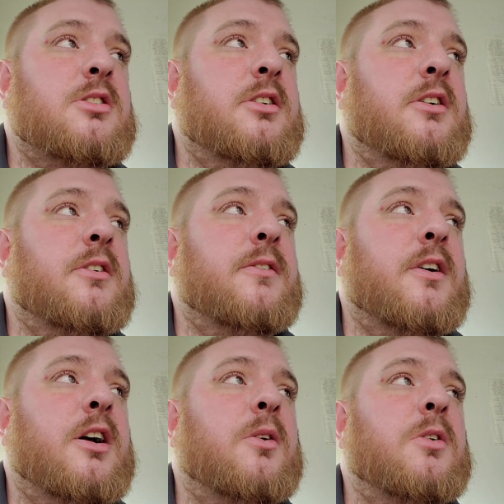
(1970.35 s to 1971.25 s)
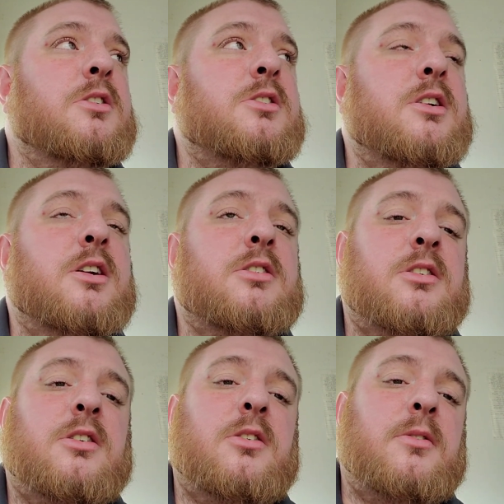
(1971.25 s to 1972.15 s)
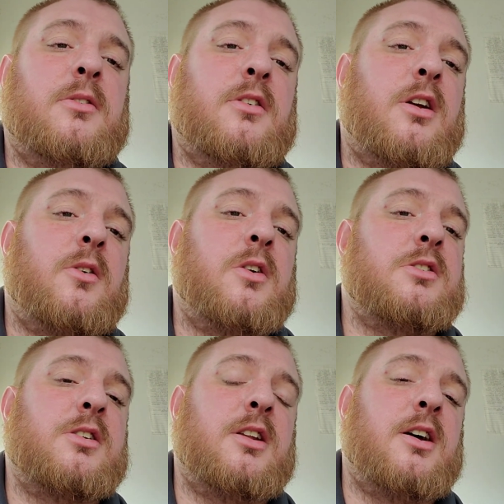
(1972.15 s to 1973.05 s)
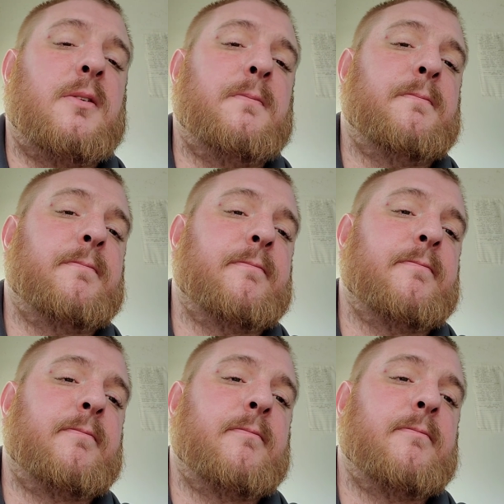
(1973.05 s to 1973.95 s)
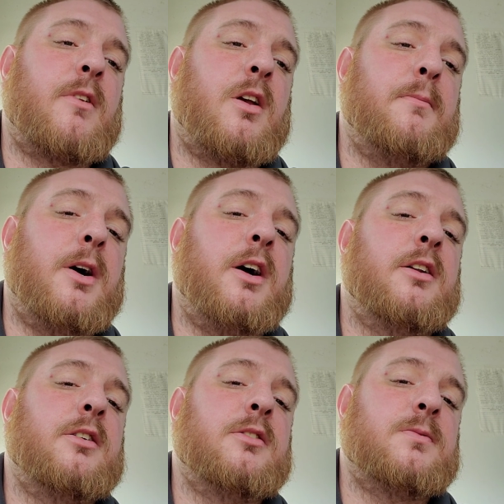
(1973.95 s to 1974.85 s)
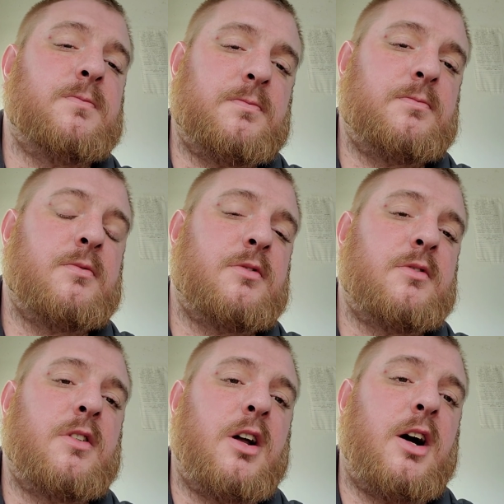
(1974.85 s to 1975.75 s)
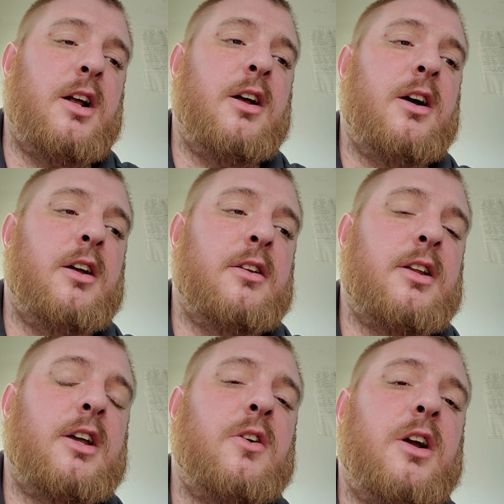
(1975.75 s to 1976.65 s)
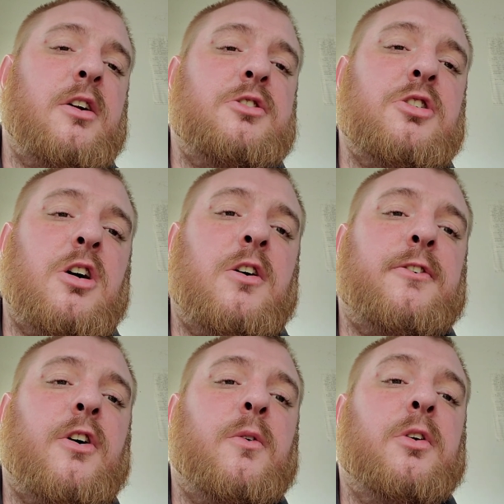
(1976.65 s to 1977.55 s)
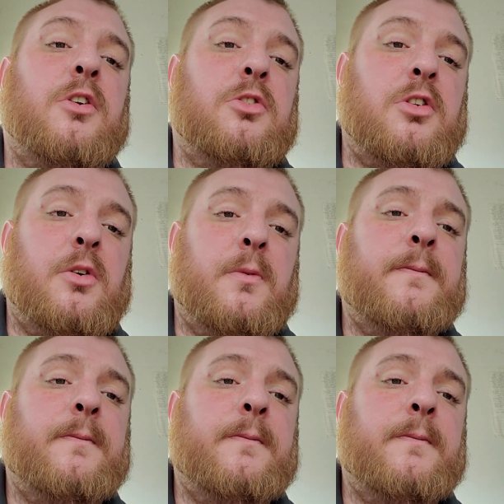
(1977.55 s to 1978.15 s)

You know, I don't want to see that. I don't want to see that. But I, I thank you, Angry Joe, for all what you do.